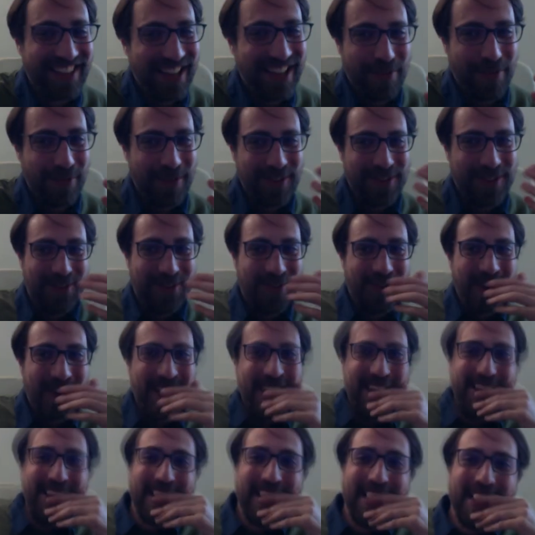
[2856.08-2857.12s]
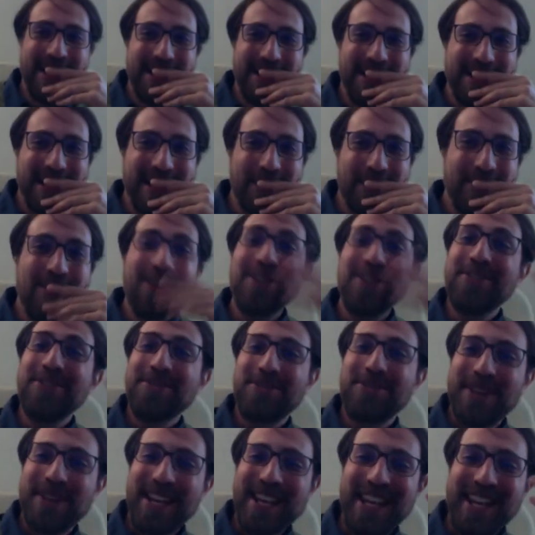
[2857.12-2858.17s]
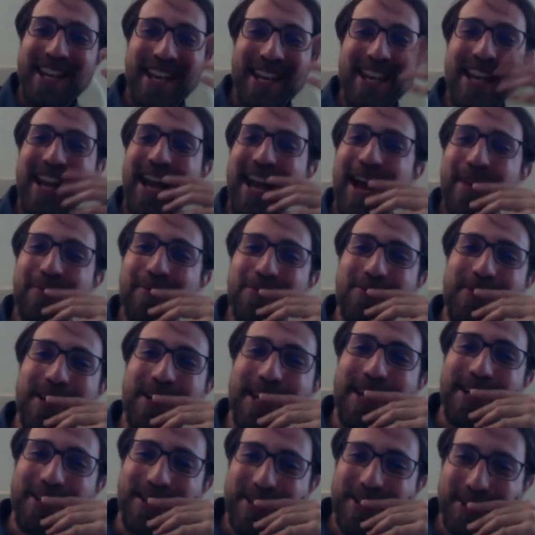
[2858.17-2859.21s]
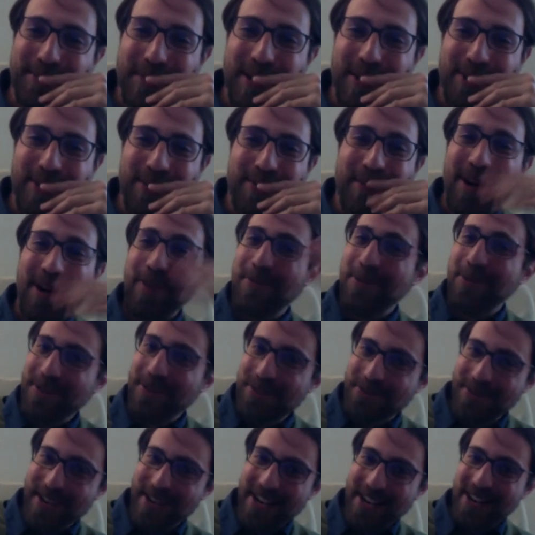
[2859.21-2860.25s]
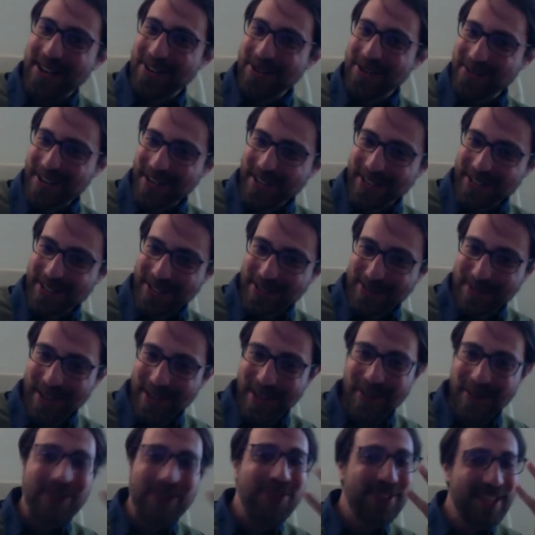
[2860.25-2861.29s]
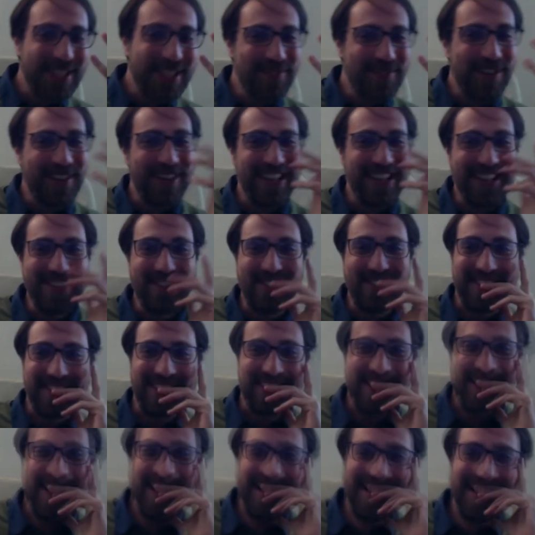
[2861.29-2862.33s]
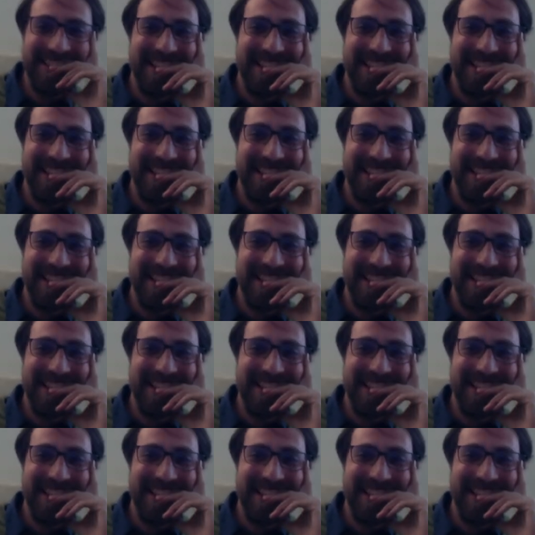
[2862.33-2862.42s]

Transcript: that wasn't great. And he's like, What are you drinking? I'm drinking this bottle of wine. What are you drinking? I'm drinking this beer. Oh, that's very interesting.